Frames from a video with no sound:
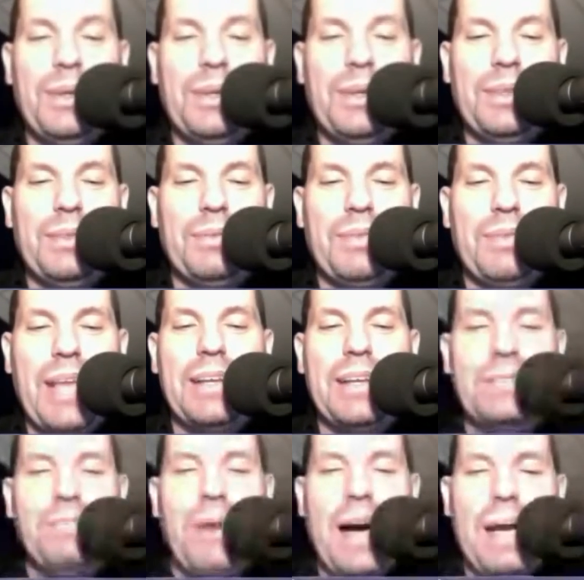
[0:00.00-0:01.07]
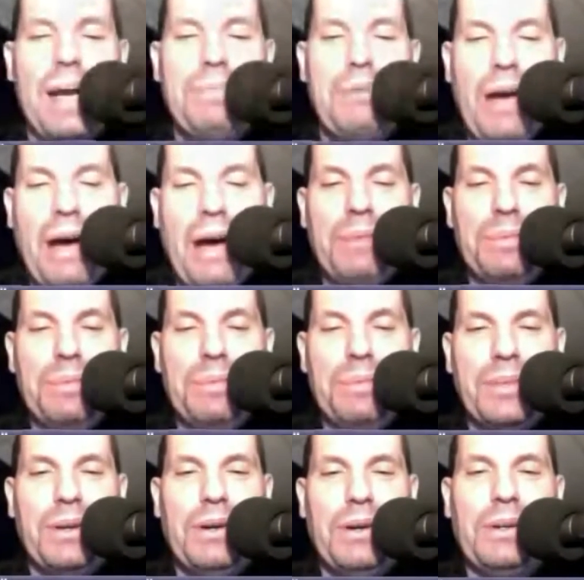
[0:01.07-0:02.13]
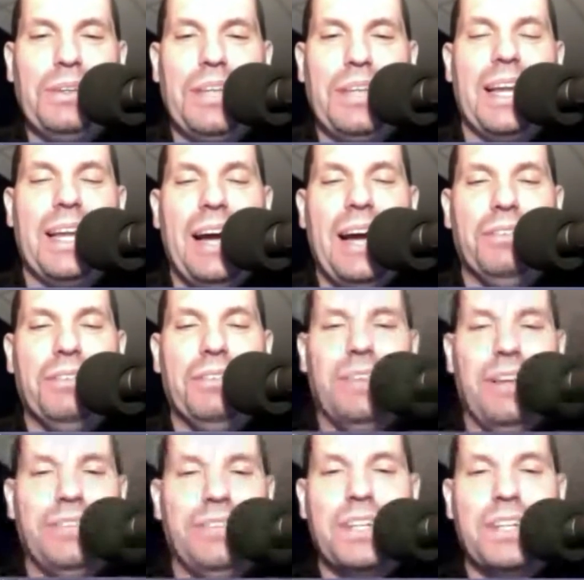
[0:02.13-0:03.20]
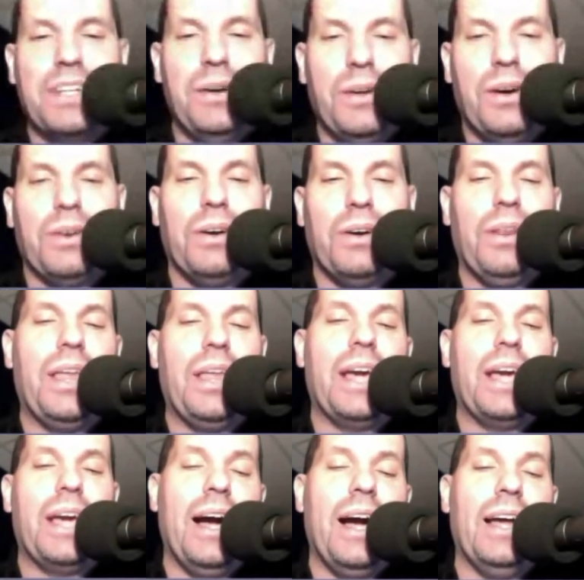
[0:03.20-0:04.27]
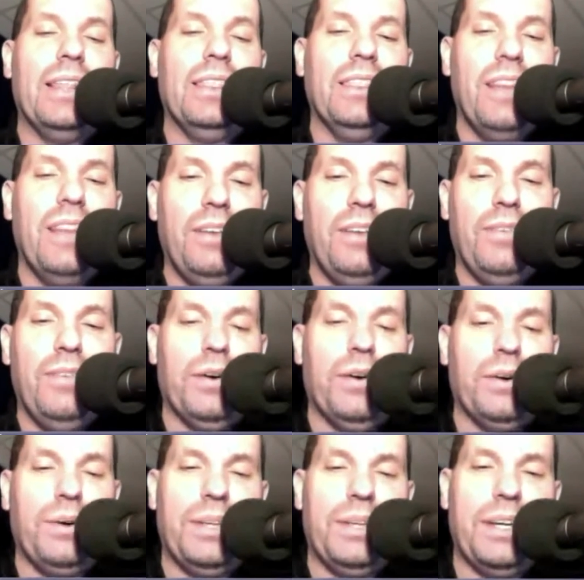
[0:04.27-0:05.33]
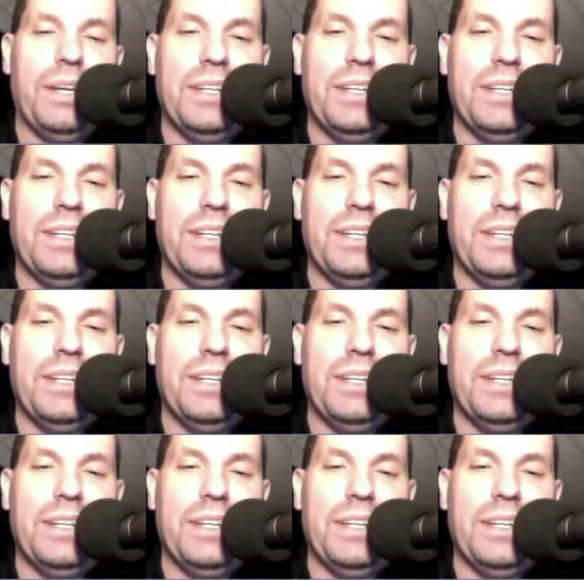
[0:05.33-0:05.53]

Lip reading: That it's my problem with Art All Night. I would love to go to Art All Night. I love Art All Night.